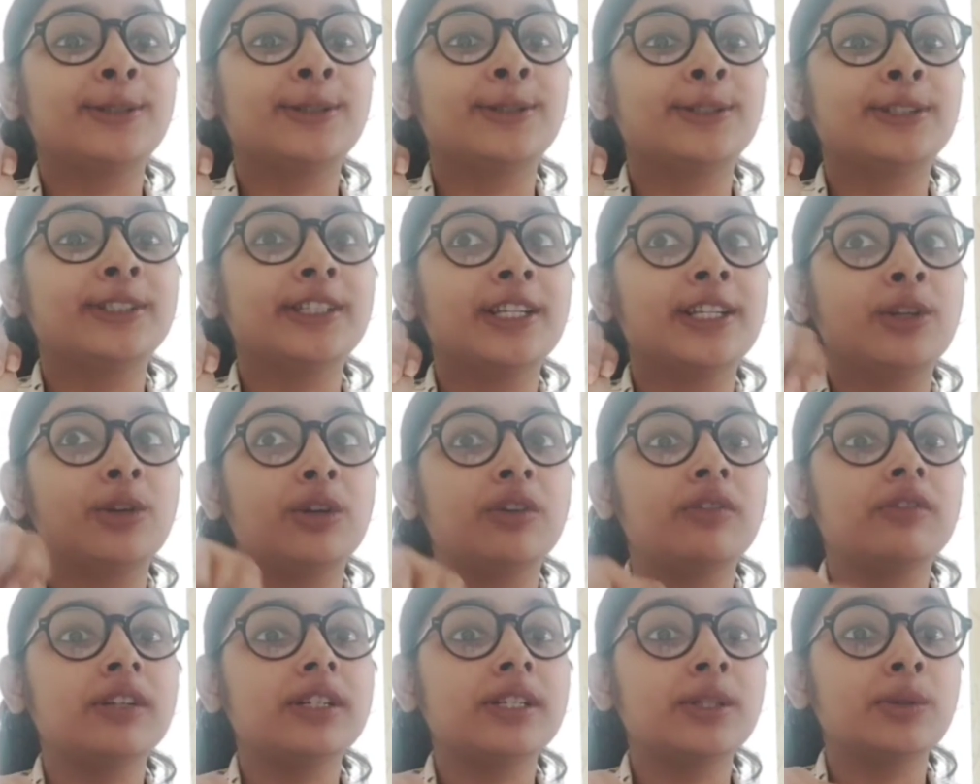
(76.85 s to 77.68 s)
So the
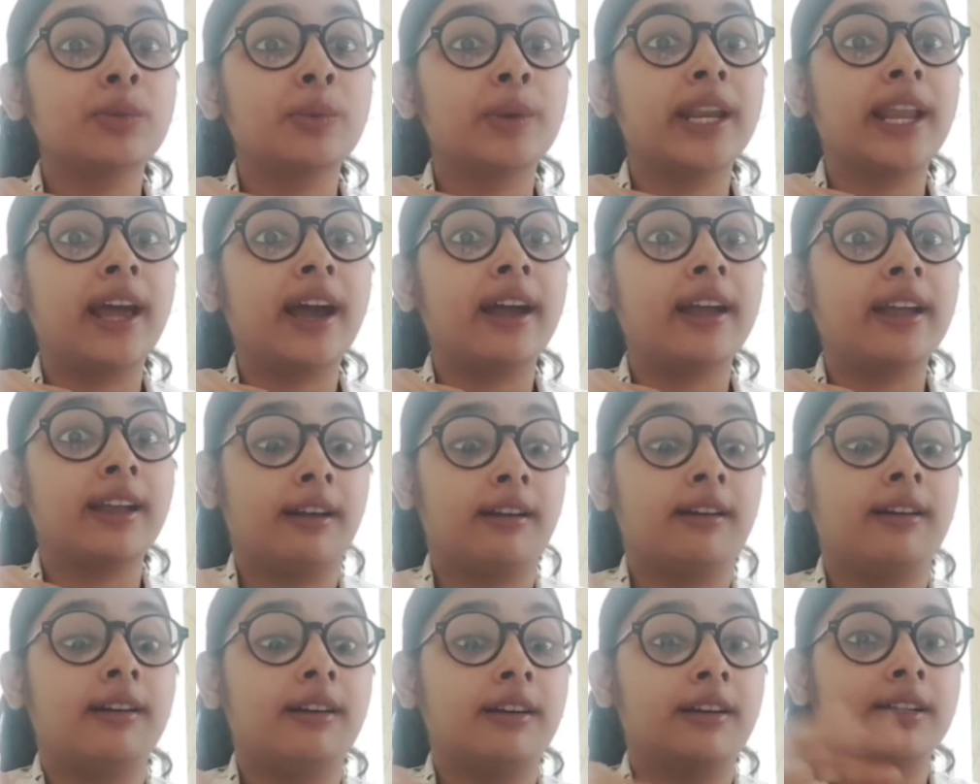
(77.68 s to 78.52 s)
universe, when
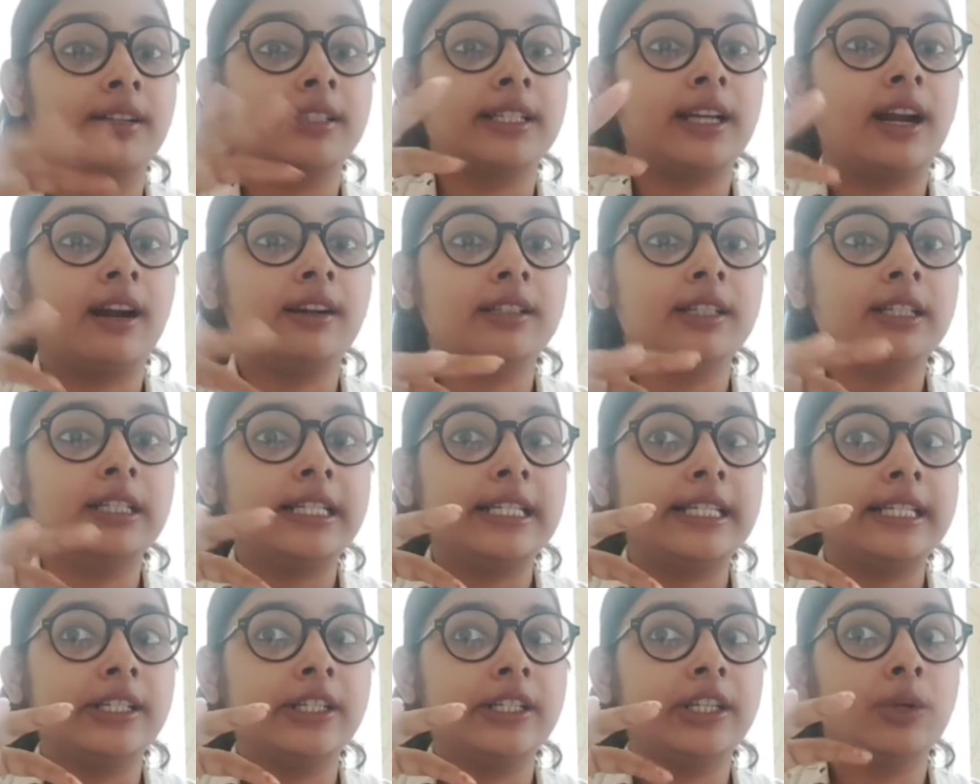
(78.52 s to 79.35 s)
I
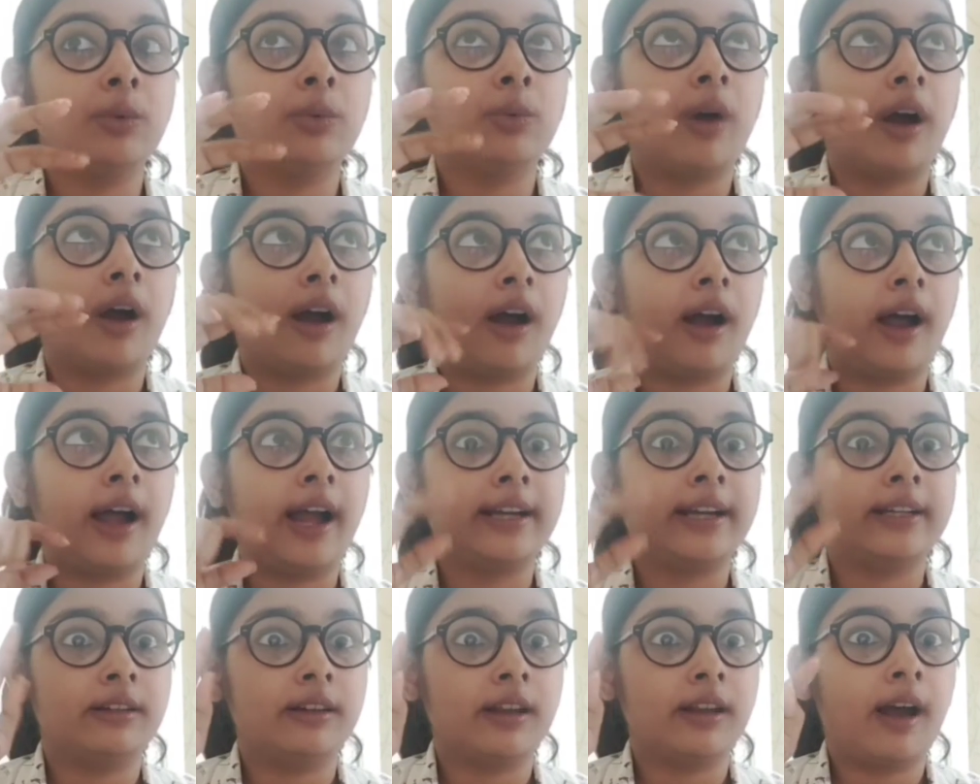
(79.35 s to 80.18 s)
started TCT,
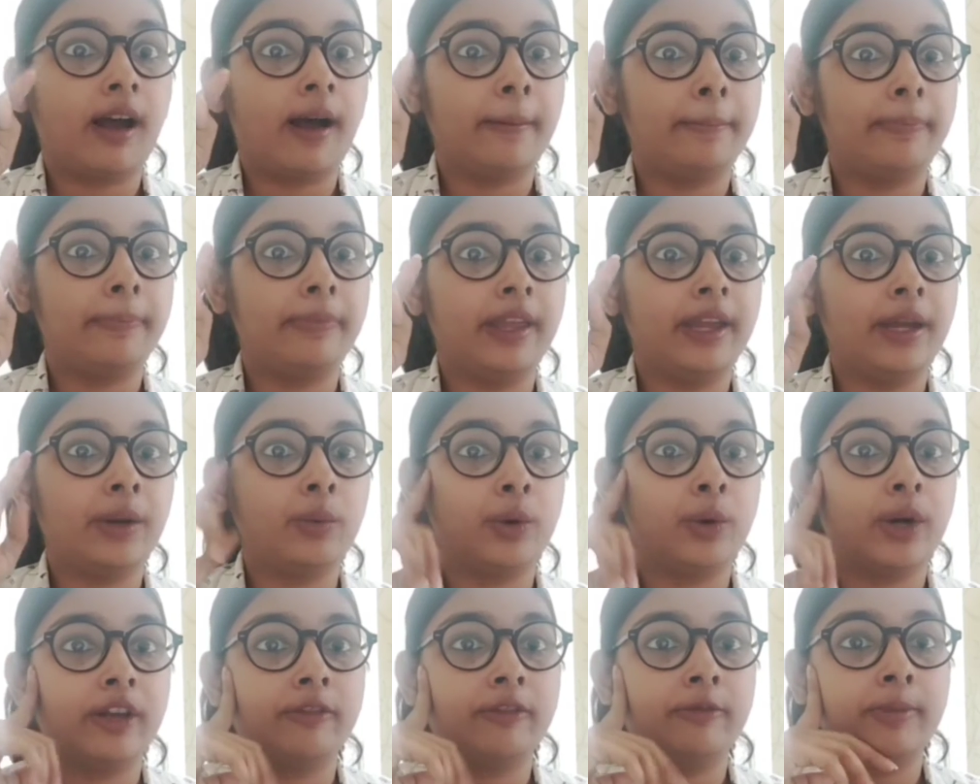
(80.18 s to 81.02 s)
up
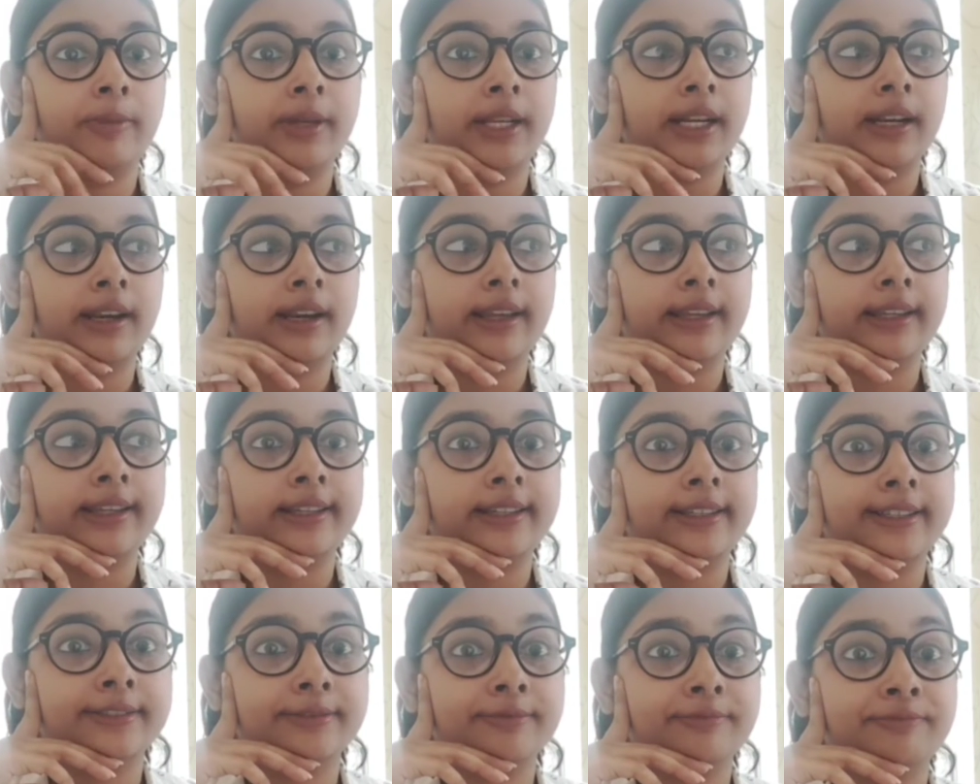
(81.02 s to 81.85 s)
there would have been
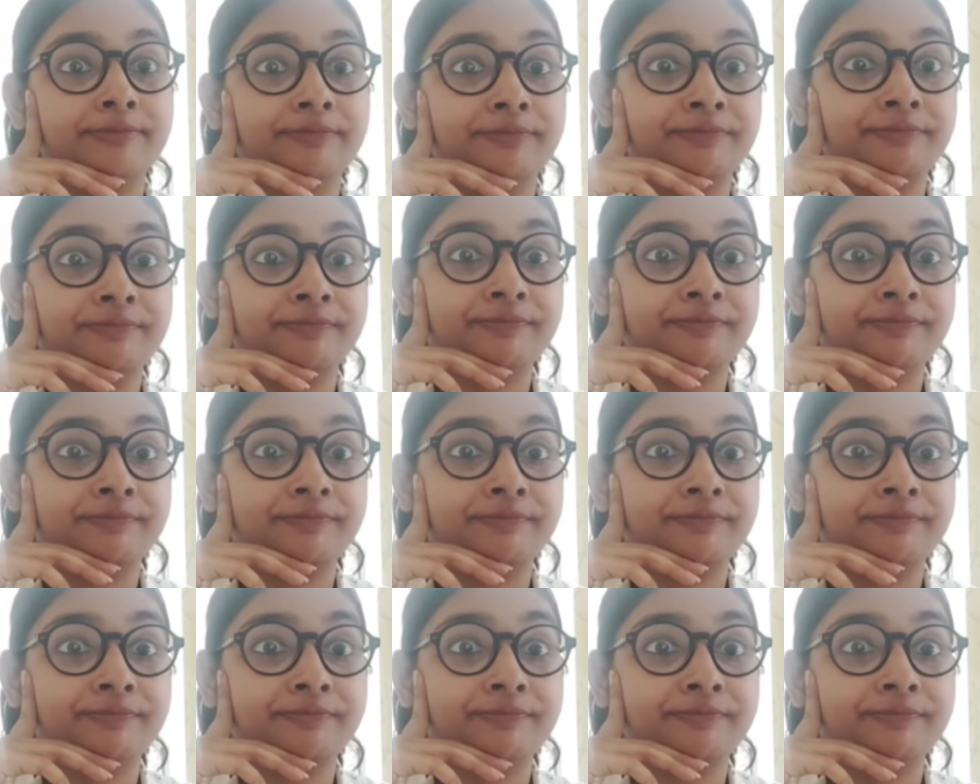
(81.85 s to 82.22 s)
like...